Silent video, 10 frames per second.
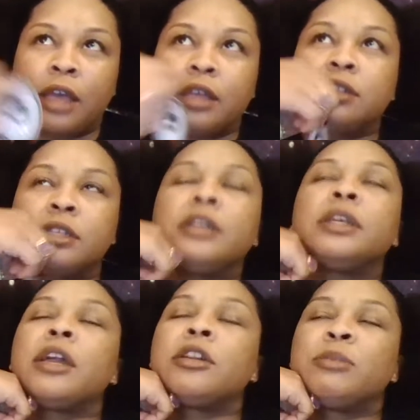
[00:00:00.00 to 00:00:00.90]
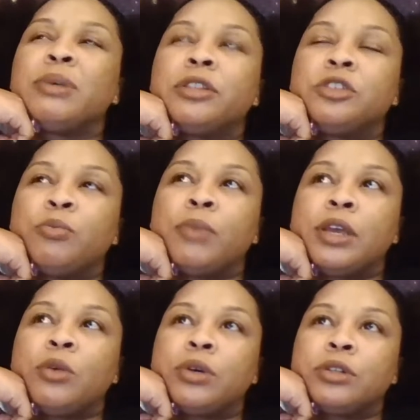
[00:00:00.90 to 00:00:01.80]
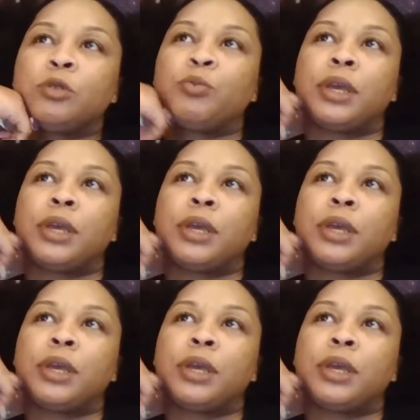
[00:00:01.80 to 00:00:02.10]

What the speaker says: it's indicated to me that you may want to